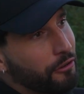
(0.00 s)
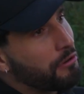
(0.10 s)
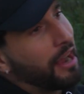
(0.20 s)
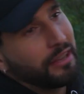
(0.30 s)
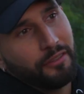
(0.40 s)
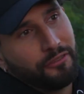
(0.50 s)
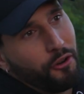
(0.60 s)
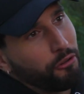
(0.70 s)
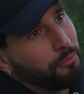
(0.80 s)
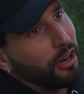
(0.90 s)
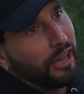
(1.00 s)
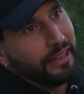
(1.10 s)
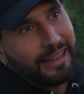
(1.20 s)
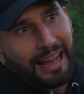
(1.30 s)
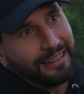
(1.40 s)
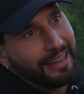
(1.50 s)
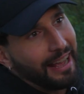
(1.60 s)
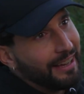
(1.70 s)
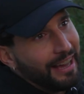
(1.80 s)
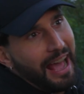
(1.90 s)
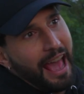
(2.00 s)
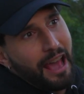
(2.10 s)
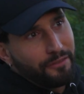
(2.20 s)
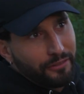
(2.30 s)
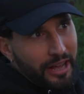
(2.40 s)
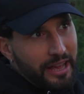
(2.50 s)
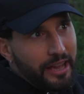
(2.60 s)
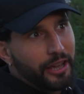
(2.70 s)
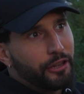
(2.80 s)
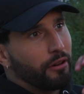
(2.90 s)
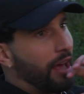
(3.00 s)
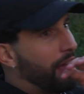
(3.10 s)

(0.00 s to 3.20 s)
crack the formula and that's it. Every year you'll